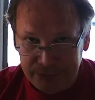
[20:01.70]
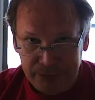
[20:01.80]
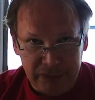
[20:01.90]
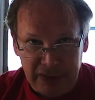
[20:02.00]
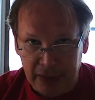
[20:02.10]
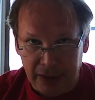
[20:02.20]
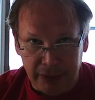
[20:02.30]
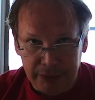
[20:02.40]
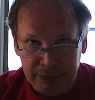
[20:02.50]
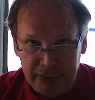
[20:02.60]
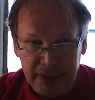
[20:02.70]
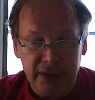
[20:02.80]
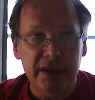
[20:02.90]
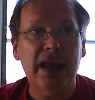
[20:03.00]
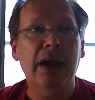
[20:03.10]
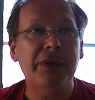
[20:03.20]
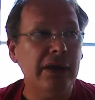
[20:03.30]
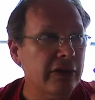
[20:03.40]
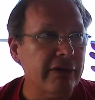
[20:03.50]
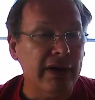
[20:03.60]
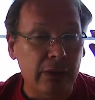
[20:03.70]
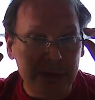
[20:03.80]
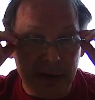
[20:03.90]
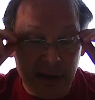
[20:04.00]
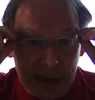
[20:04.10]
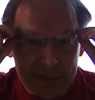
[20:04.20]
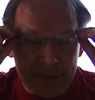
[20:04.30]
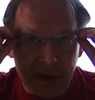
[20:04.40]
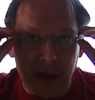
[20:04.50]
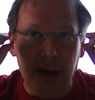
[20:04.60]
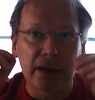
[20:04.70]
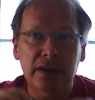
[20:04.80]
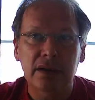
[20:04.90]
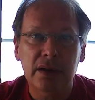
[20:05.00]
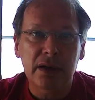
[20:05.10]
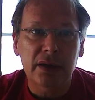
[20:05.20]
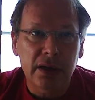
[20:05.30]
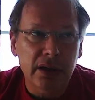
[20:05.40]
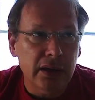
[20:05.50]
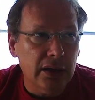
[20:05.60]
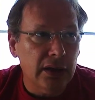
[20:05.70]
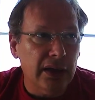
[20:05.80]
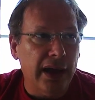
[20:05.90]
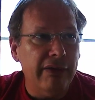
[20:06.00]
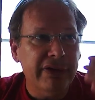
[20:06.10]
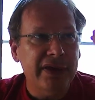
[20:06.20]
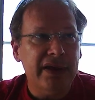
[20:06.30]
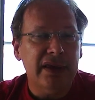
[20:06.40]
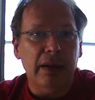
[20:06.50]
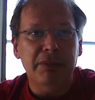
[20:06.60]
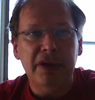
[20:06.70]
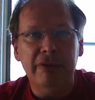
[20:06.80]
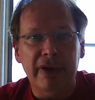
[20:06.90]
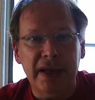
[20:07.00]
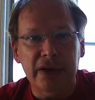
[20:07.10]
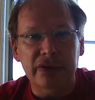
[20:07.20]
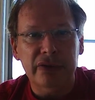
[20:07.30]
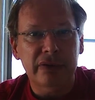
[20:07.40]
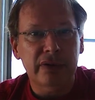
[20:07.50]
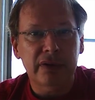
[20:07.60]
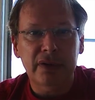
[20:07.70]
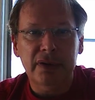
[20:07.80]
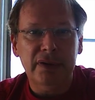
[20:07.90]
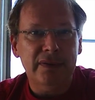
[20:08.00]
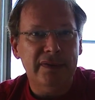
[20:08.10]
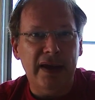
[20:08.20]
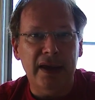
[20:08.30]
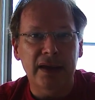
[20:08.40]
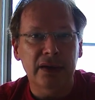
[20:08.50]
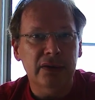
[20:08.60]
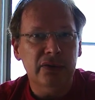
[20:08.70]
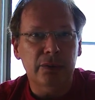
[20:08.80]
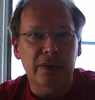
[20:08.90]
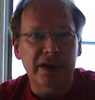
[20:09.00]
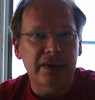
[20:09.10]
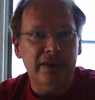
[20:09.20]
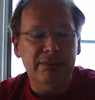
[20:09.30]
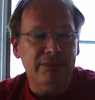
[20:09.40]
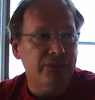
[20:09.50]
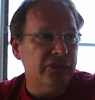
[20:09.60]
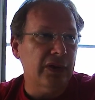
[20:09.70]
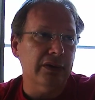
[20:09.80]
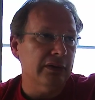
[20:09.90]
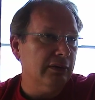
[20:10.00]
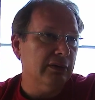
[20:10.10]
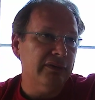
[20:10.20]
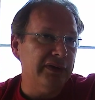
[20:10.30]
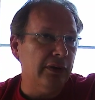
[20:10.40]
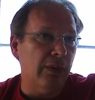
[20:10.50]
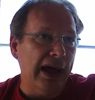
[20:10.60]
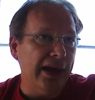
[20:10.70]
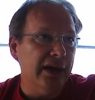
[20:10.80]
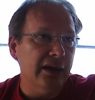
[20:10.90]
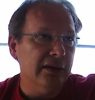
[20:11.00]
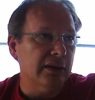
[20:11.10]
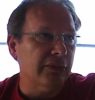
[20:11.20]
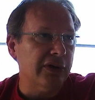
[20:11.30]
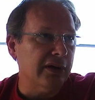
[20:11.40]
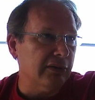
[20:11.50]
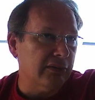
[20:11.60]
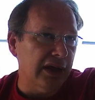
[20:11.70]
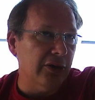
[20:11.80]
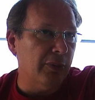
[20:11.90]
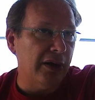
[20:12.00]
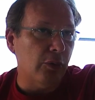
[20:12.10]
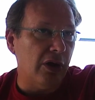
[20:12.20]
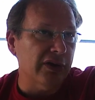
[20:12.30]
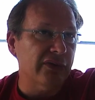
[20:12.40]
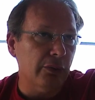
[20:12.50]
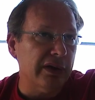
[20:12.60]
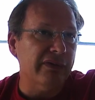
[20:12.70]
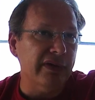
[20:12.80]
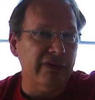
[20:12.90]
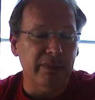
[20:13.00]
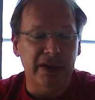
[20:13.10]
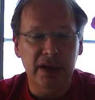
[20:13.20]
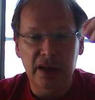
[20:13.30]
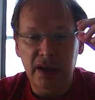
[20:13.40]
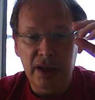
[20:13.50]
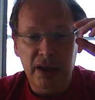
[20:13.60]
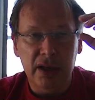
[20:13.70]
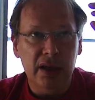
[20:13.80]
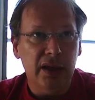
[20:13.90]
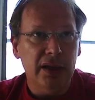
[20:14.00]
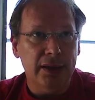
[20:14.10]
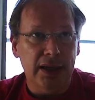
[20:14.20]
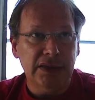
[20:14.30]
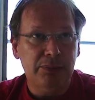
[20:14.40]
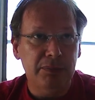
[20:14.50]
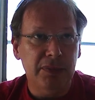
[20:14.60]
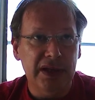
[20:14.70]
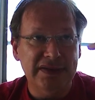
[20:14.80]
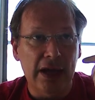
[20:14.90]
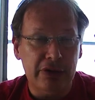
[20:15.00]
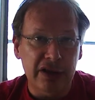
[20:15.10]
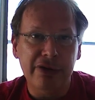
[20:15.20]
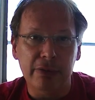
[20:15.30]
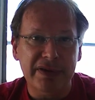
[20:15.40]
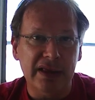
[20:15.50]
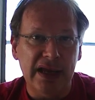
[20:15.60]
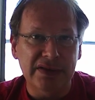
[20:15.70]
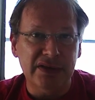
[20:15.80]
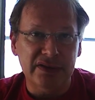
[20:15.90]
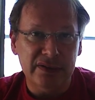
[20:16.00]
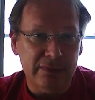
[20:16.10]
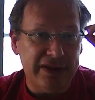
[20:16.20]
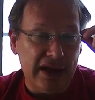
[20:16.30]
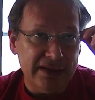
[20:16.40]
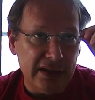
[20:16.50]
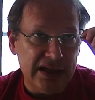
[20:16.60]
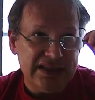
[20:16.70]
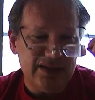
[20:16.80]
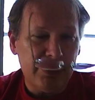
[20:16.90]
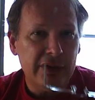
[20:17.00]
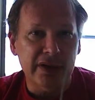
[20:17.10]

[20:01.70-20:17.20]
No. Now when I look around with glasses on, everything in that mid-range, 10, 20 feet away, I know my wall is 20 feet from me, is now clearer with the glasses. Without the glasses, it's blurry.